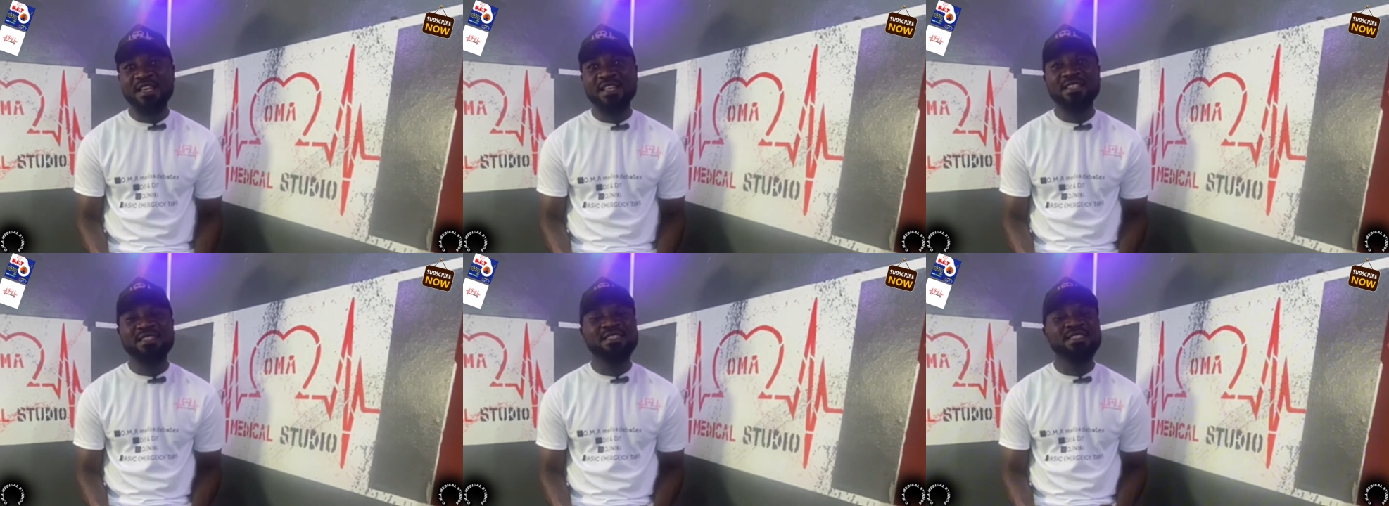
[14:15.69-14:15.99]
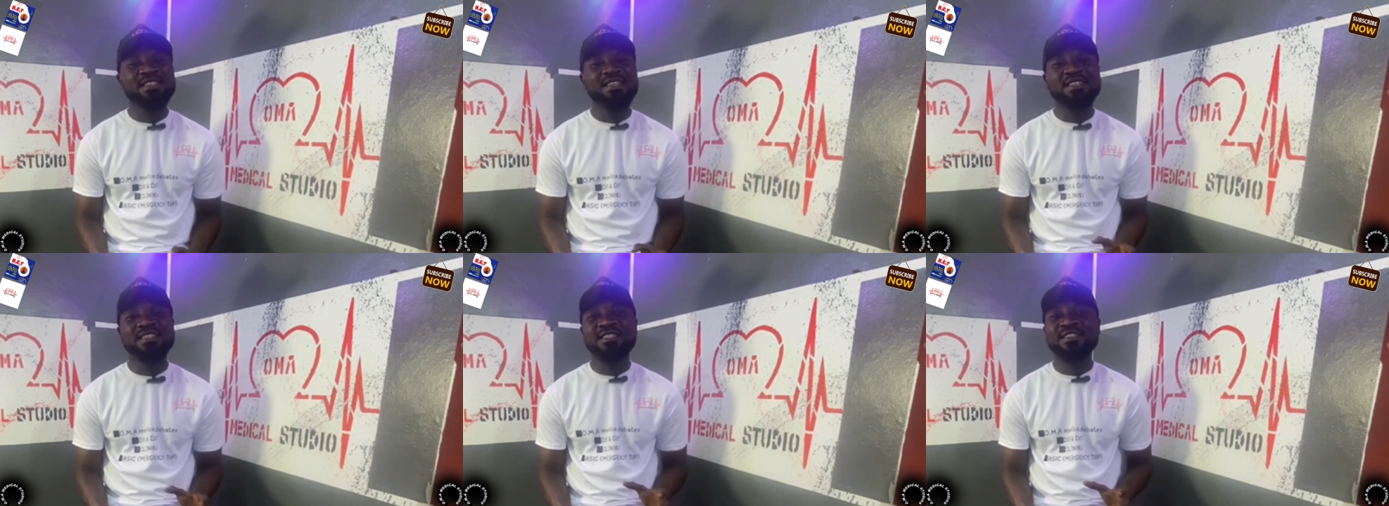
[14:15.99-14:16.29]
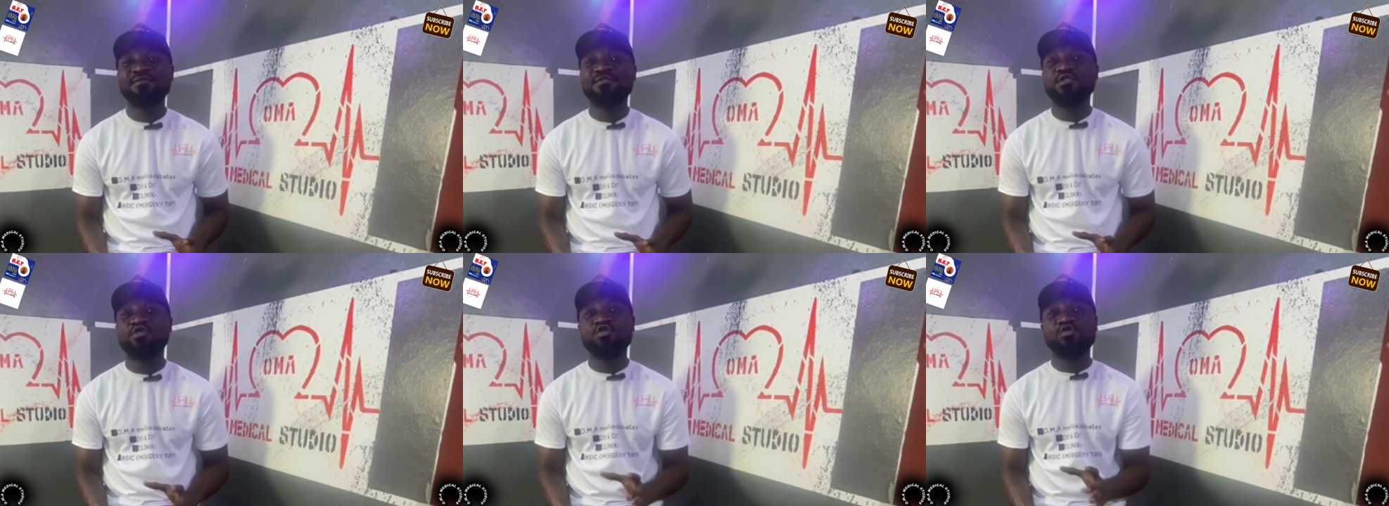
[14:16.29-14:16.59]

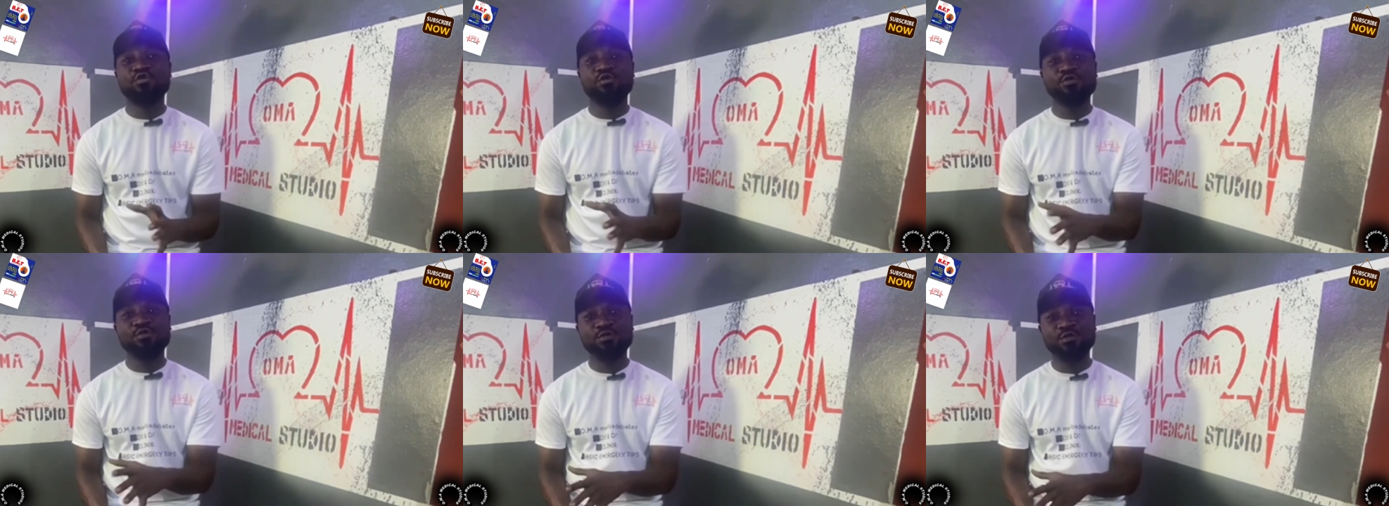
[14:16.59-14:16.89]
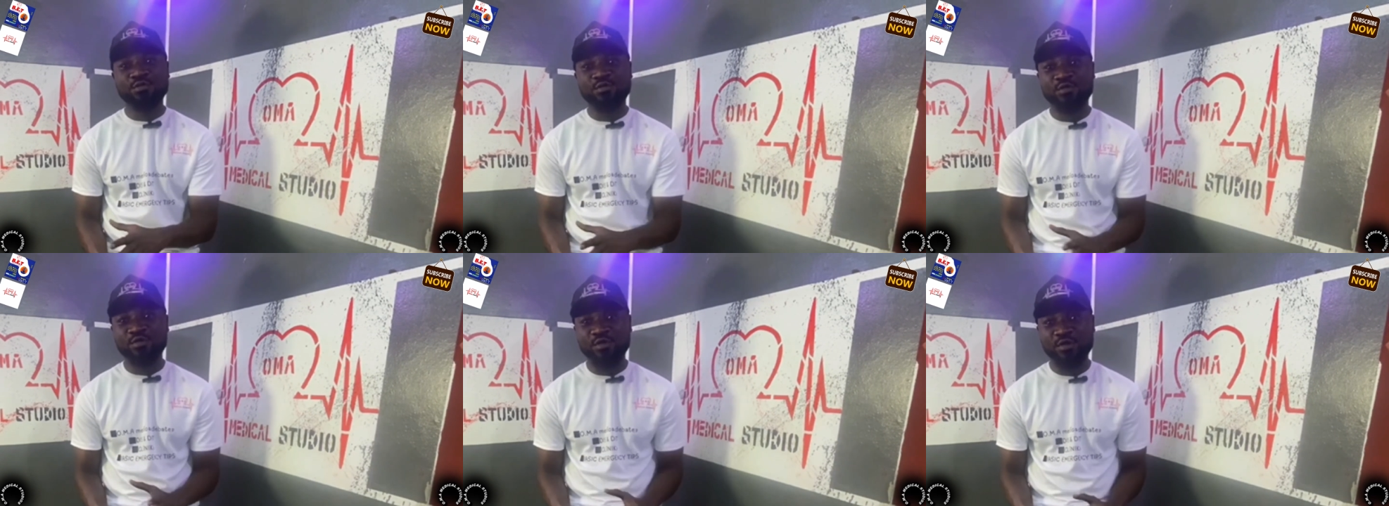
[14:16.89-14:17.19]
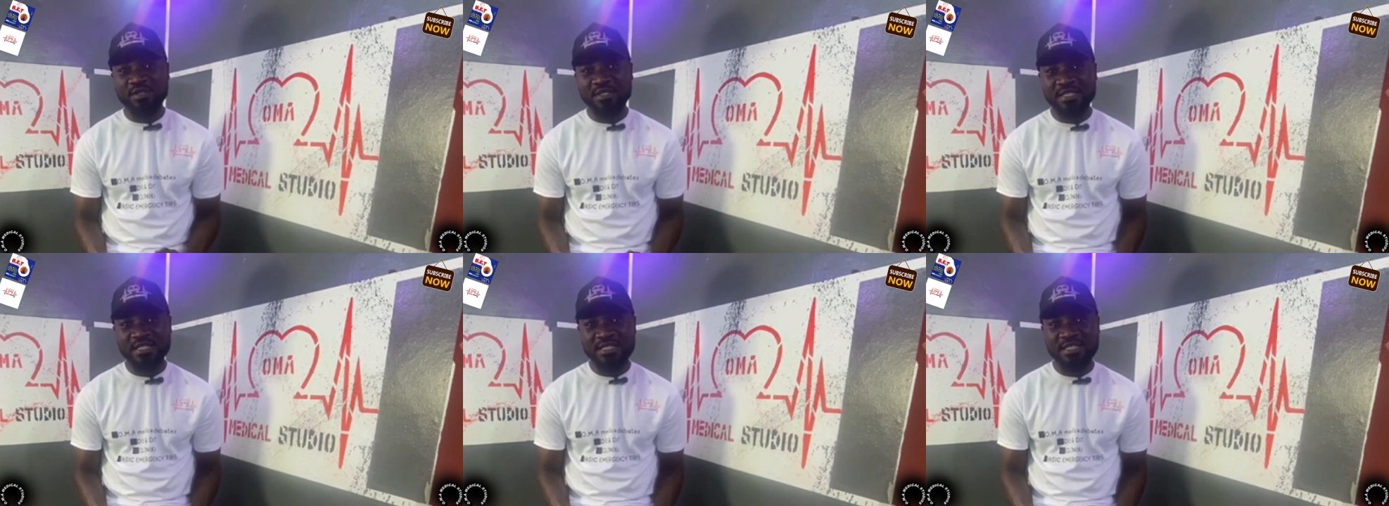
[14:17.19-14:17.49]
it's even close to
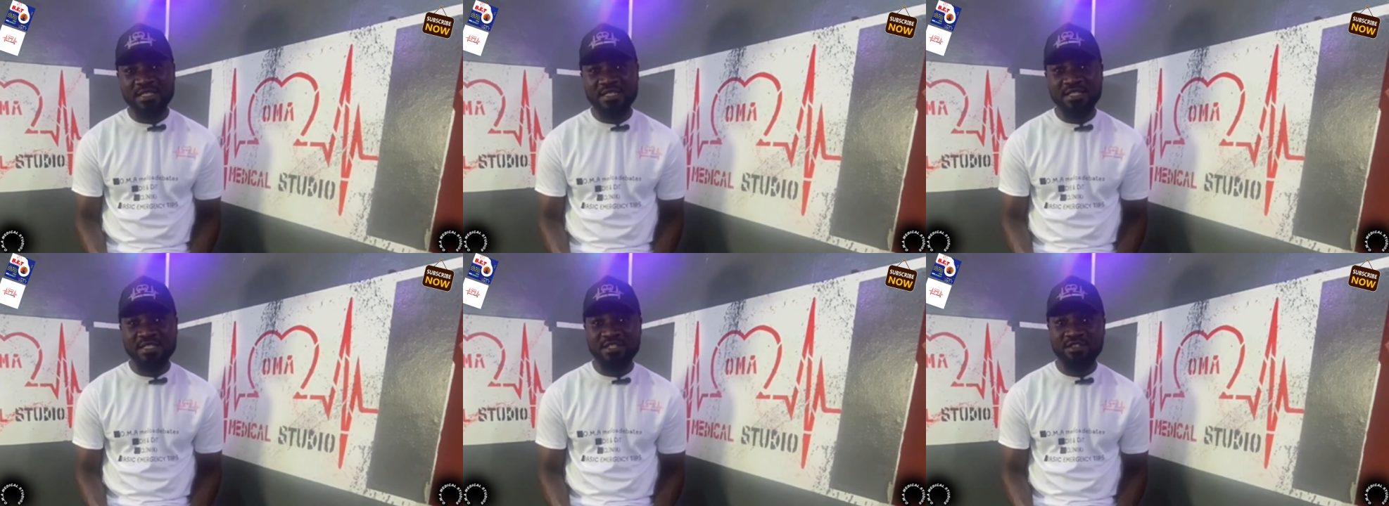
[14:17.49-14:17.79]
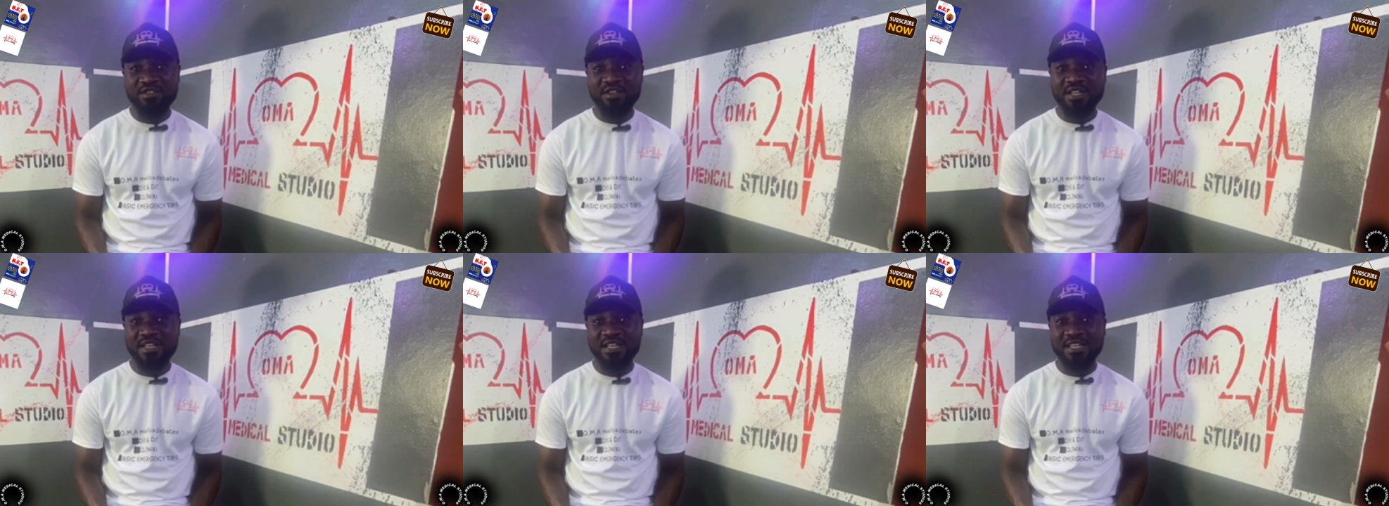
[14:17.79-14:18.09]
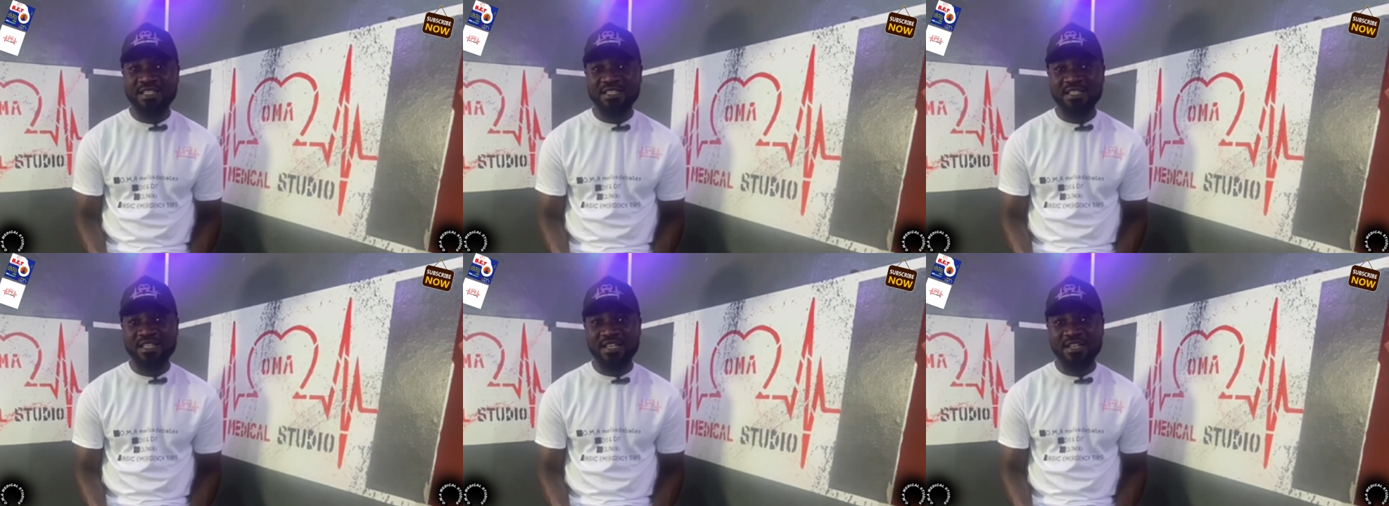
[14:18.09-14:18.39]
toxicity, you
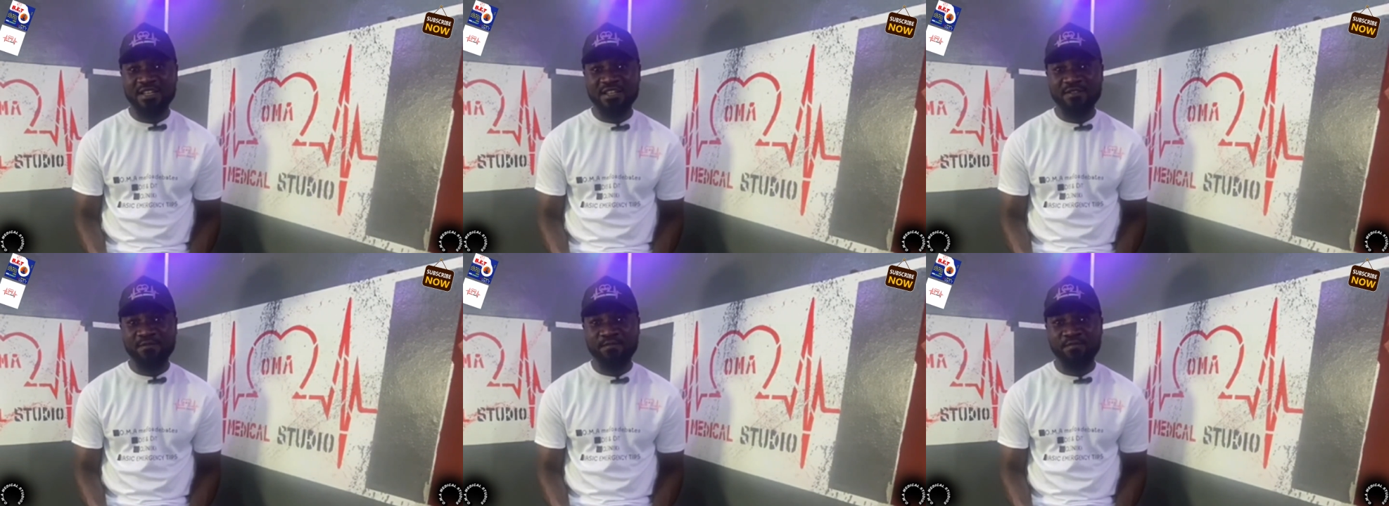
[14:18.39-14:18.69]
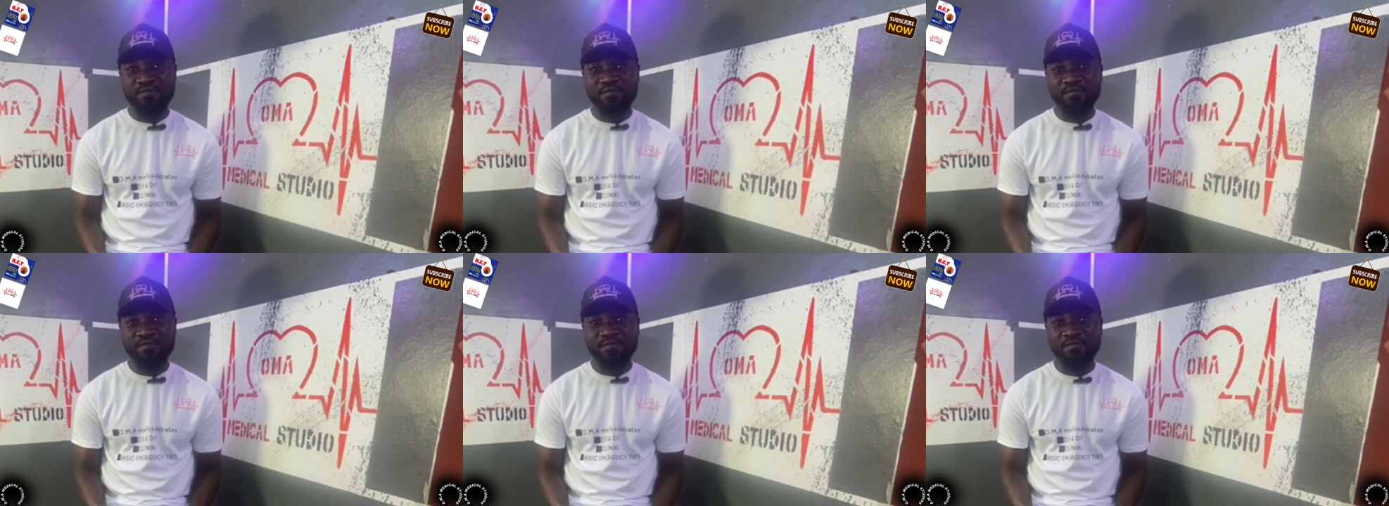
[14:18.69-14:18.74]
understand?